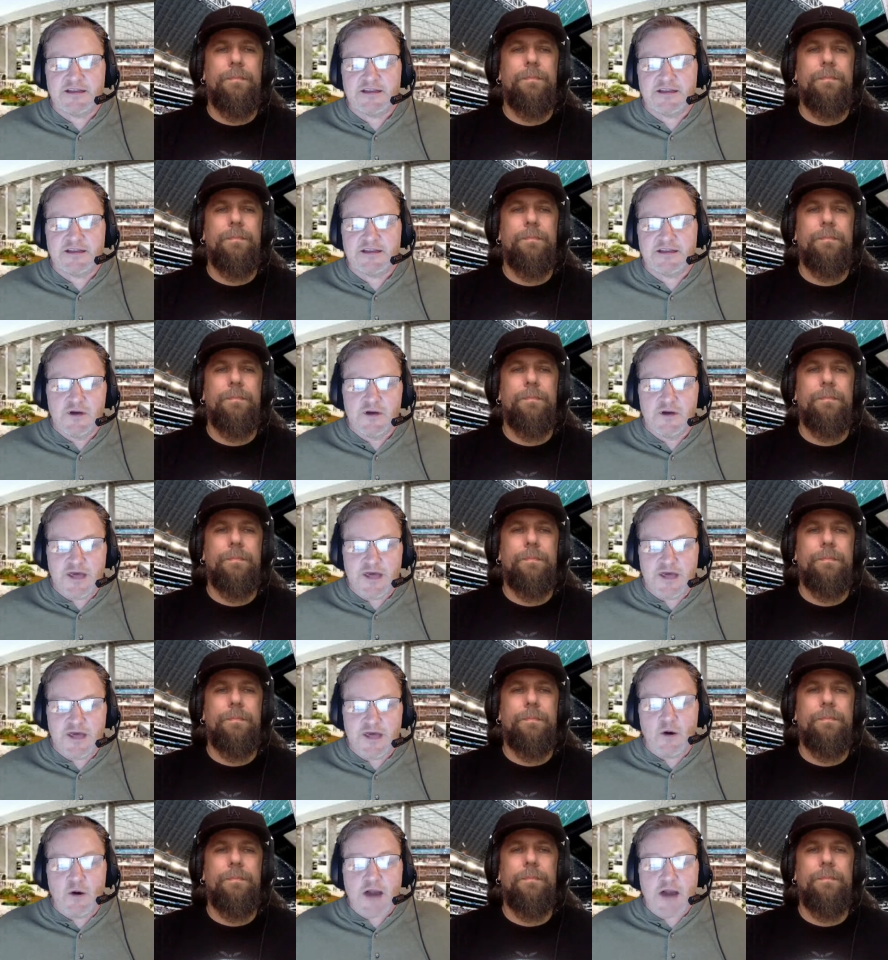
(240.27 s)
Speaker 1: him. So
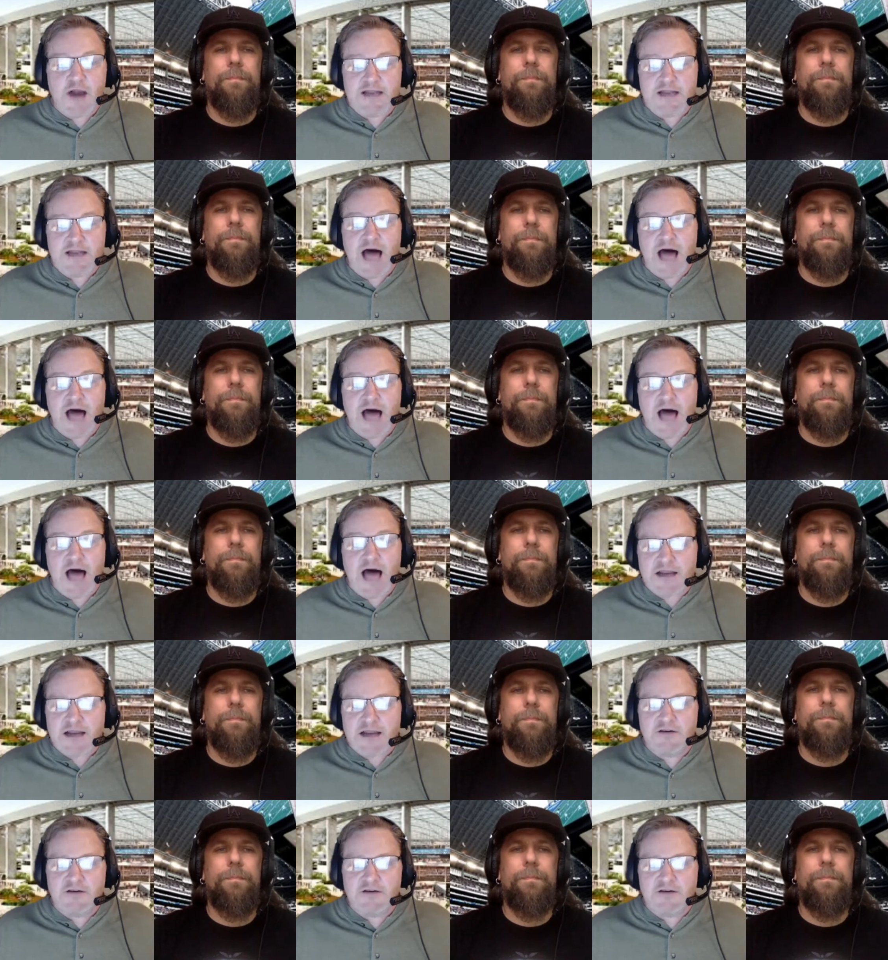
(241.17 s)
they don't got a
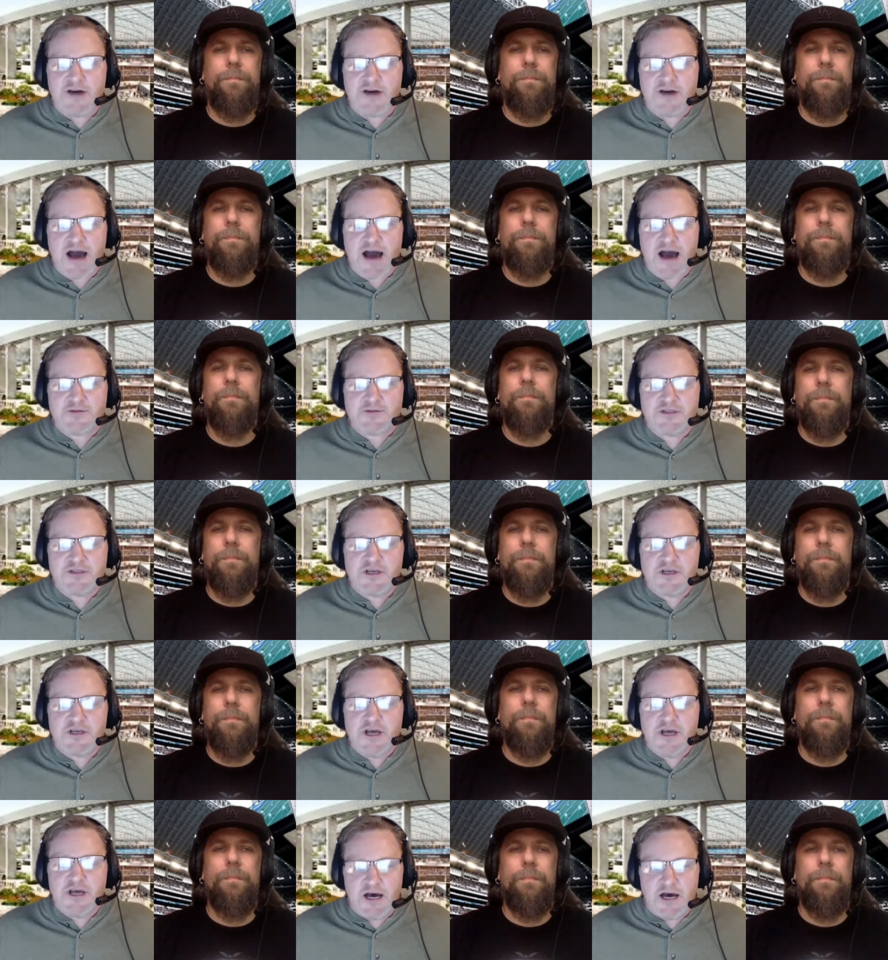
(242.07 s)
lot of
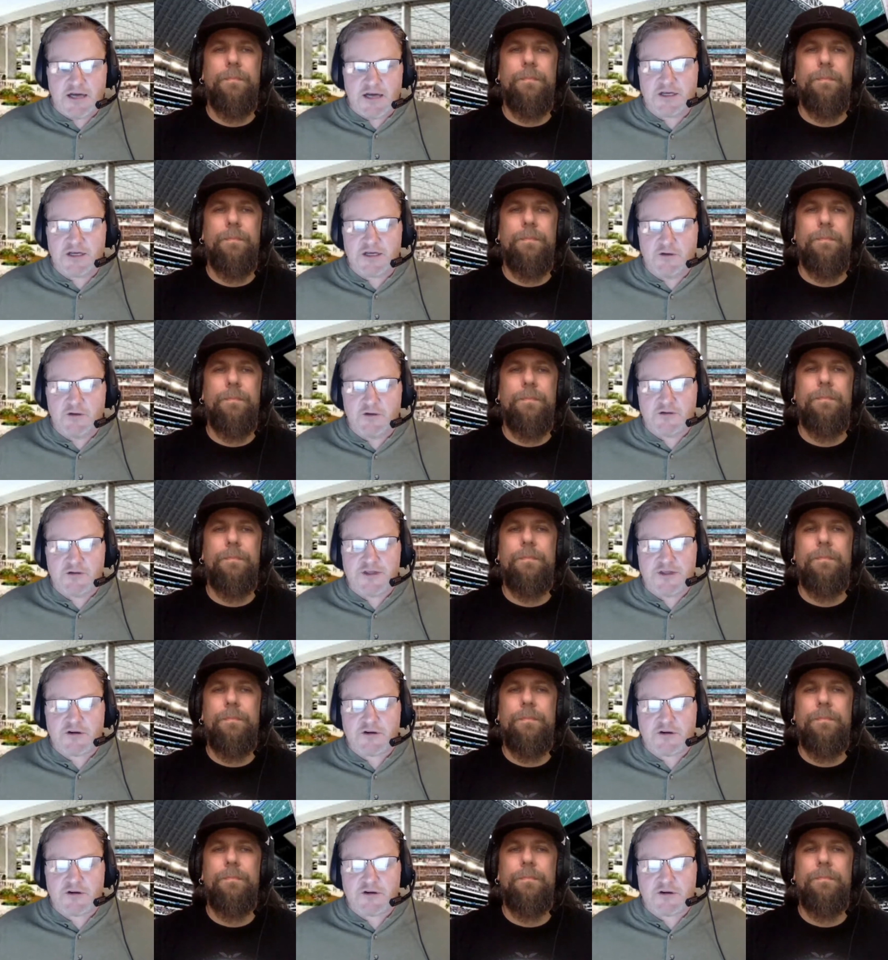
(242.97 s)
options uh, to go
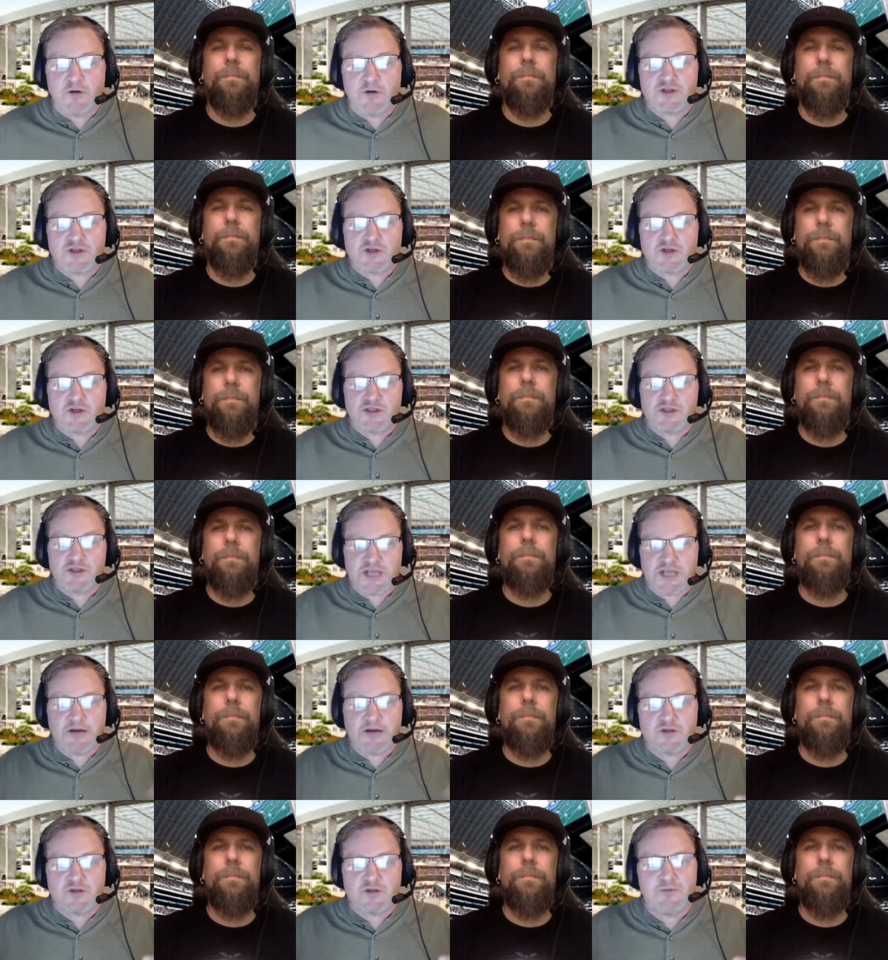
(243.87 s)
to there. So I'm sure
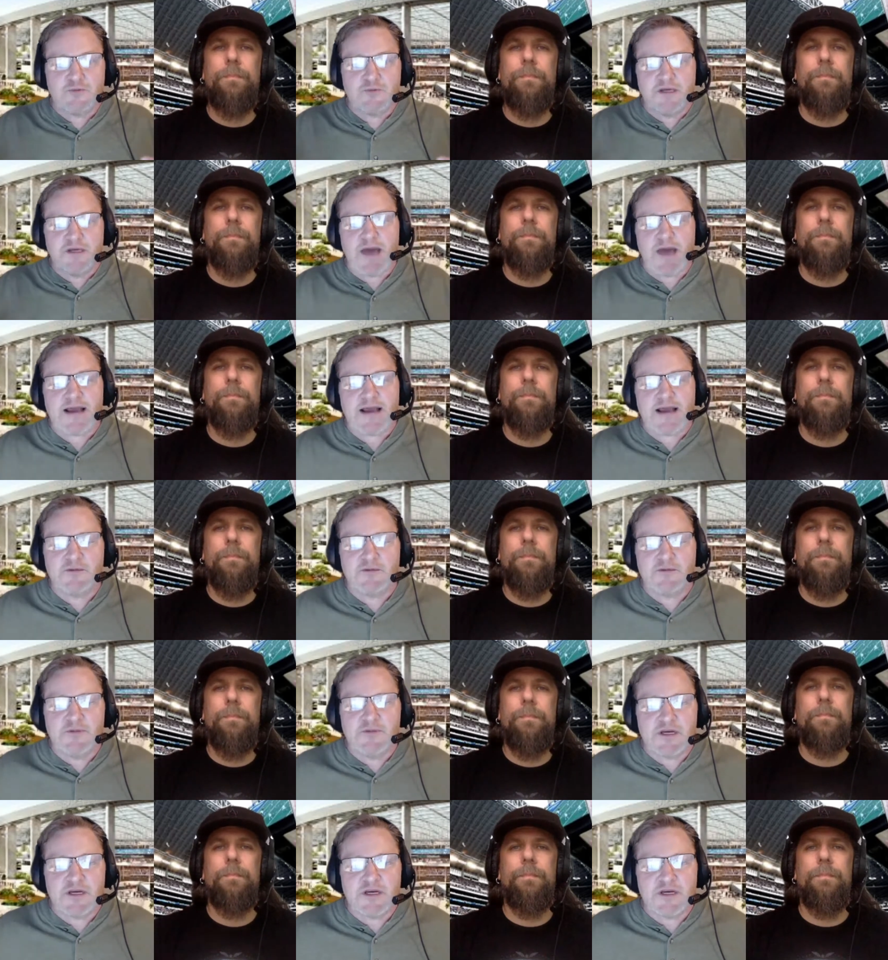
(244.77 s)
Sanders being back in the
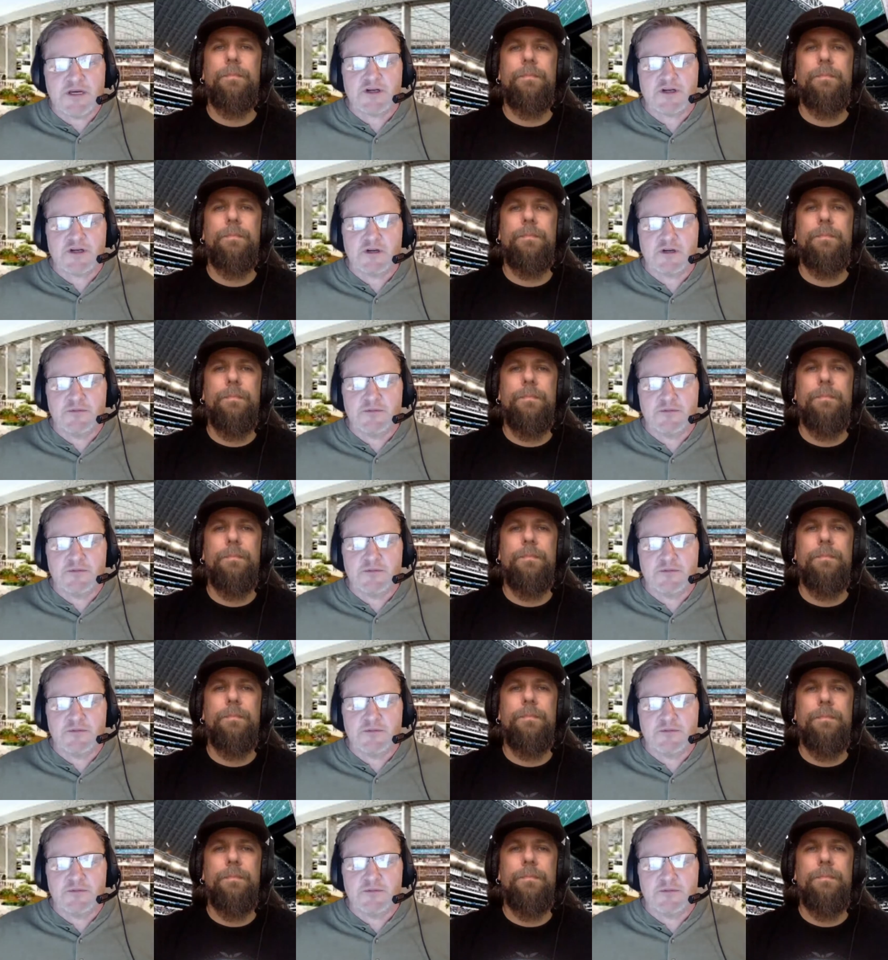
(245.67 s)
mix, he's going to
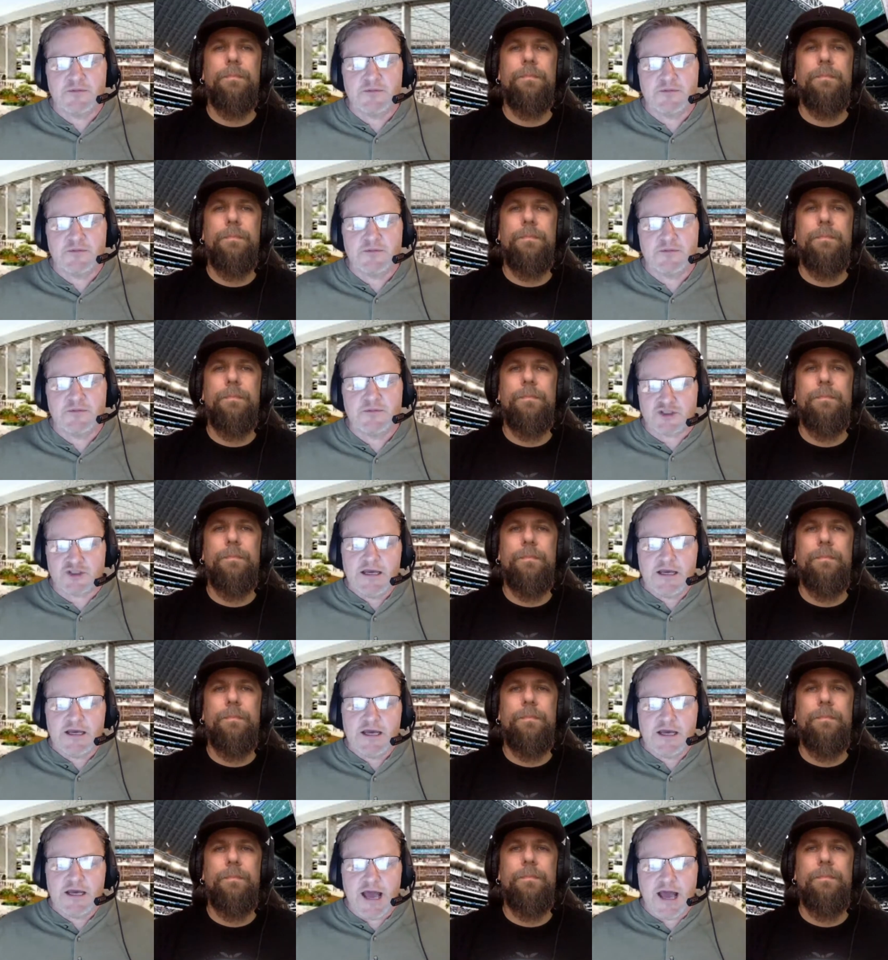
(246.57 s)
be
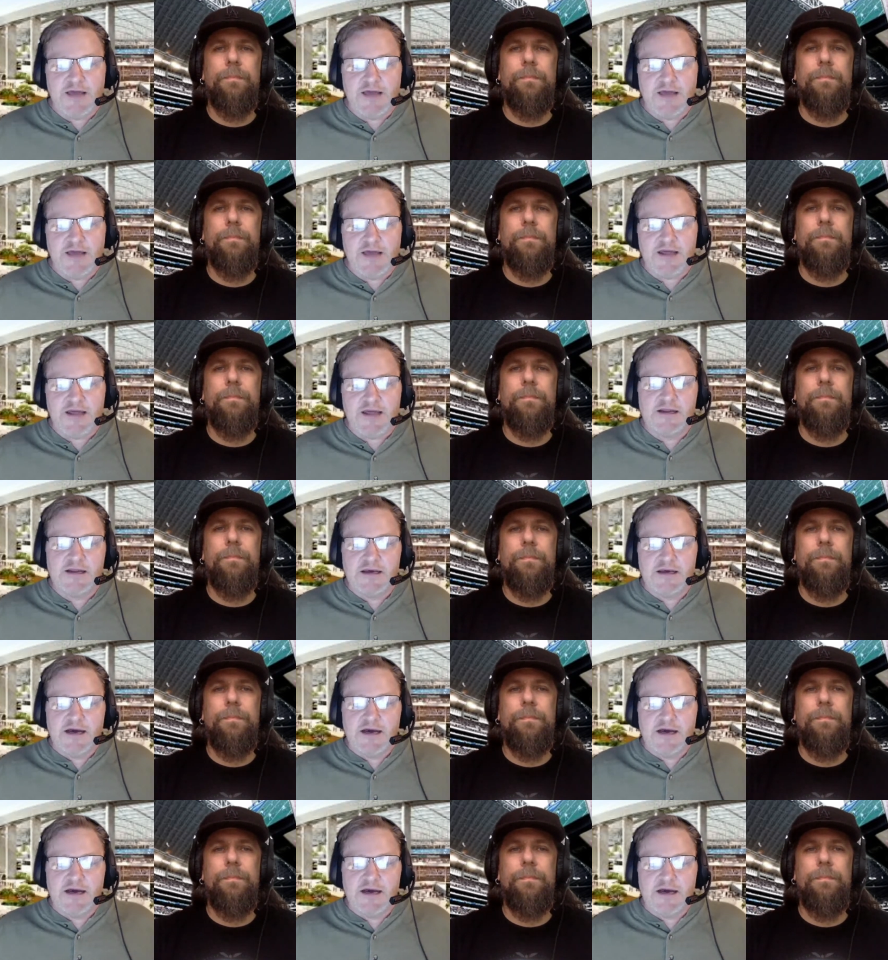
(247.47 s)
heavily targeted.